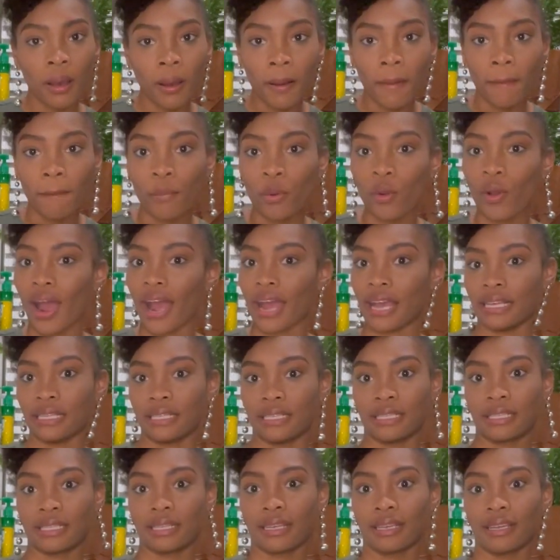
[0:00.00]

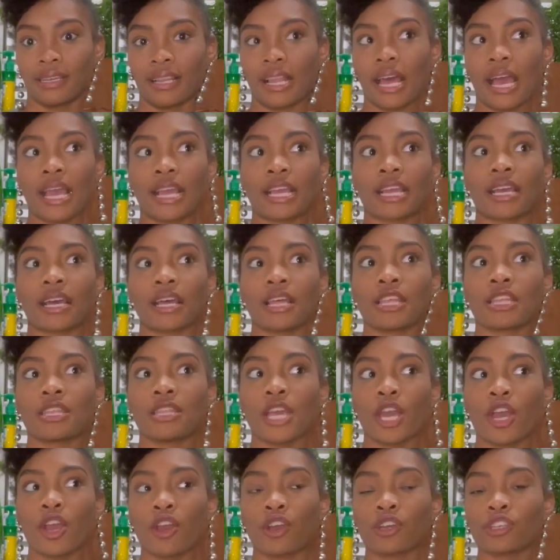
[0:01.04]
price like
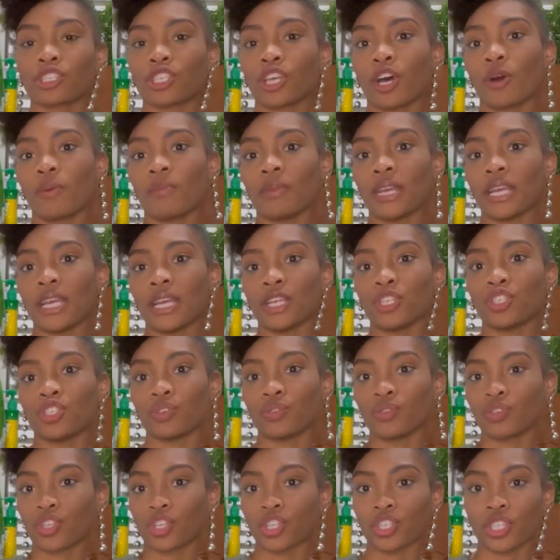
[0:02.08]
there are so many
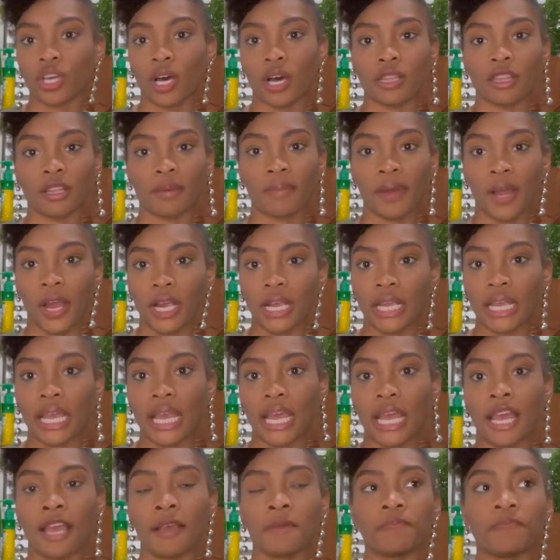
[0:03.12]
juicers on the
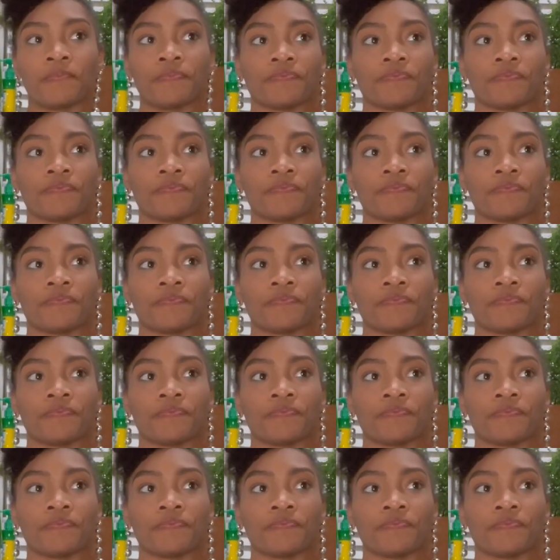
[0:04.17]
market